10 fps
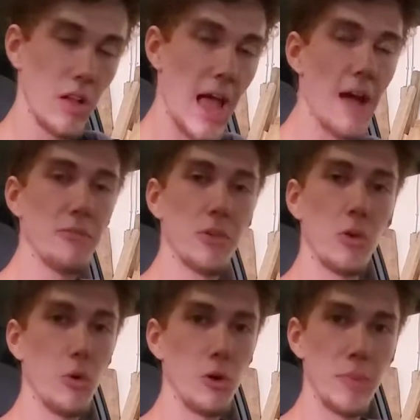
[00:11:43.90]
half the
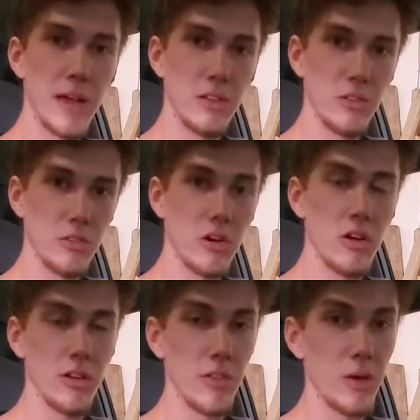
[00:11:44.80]
quarter panel is
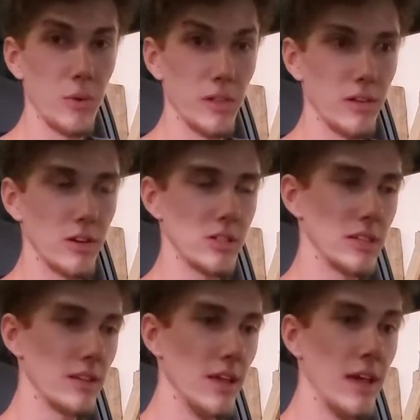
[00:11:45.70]
gone on that wheel arch,
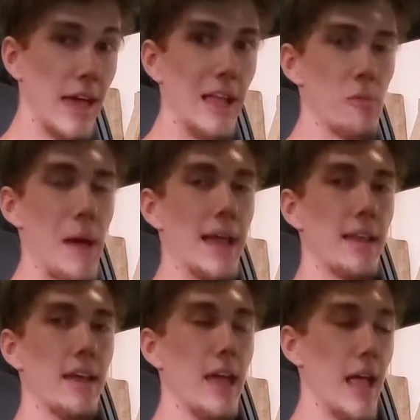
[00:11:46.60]
and it's bad.
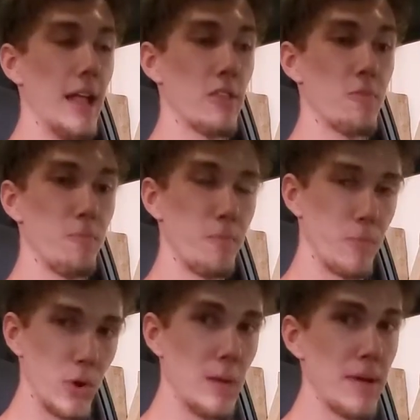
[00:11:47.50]
It's
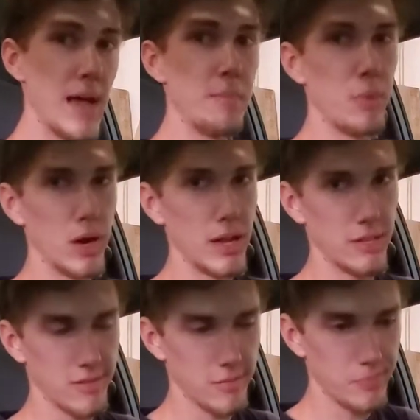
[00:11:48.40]
pretty bad, but
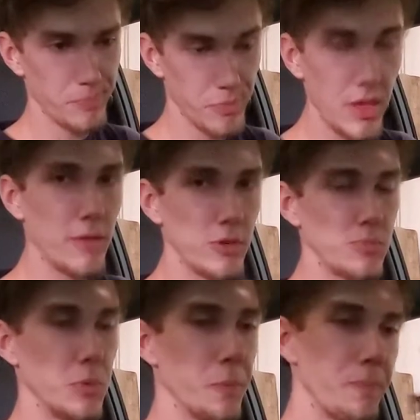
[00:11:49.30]
it's
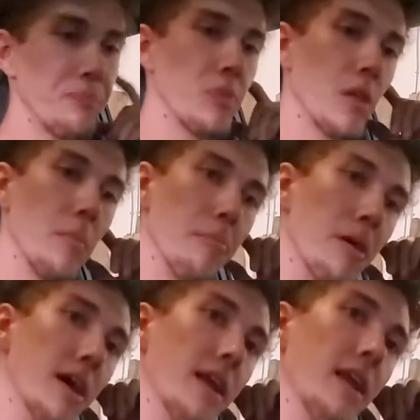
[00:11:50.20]
salvageable.
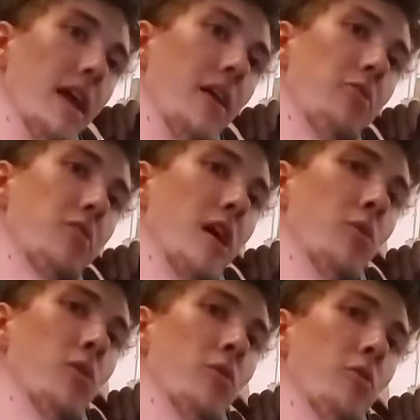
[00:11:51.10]
But it's kind
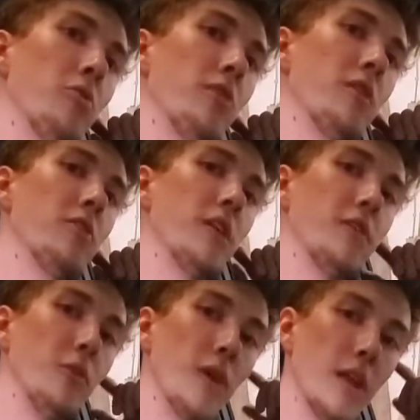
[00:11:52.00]
of one of those things that
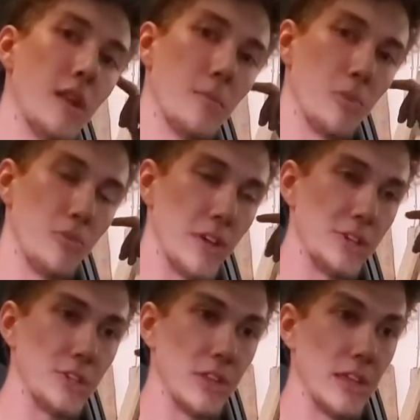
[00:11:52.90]
if you get it done
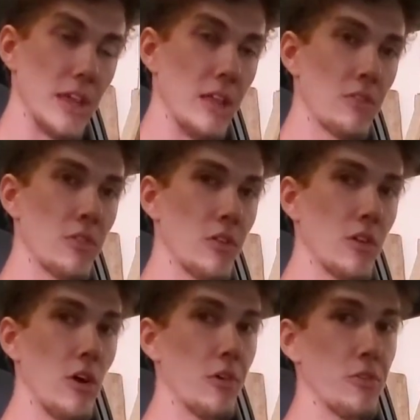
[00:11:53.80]
professionally, it's going to
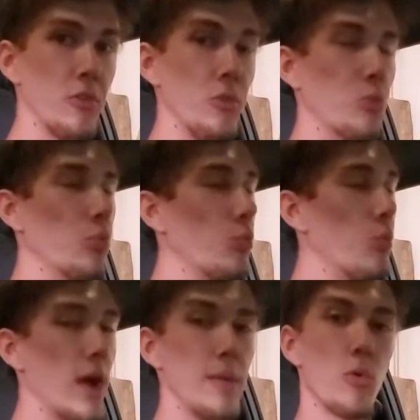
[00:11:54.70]
cost you
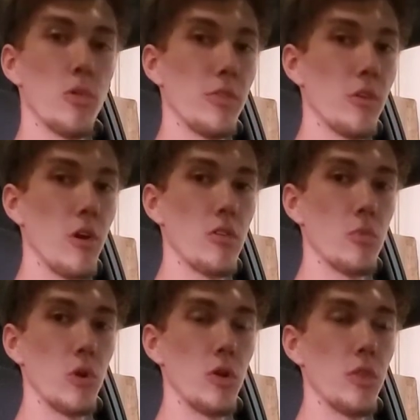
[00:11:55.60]
way more than the car's
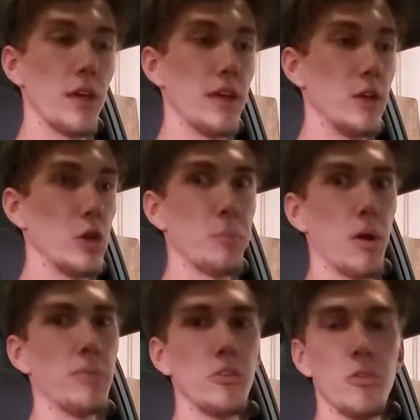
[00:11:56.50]
worth, and you could
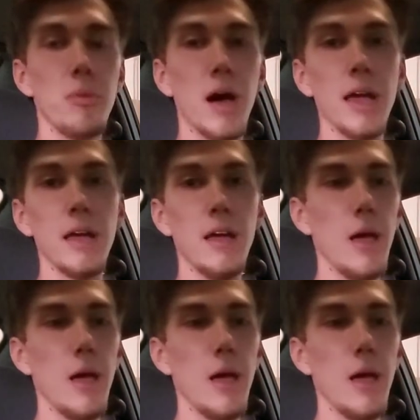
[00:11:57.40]
probably just buy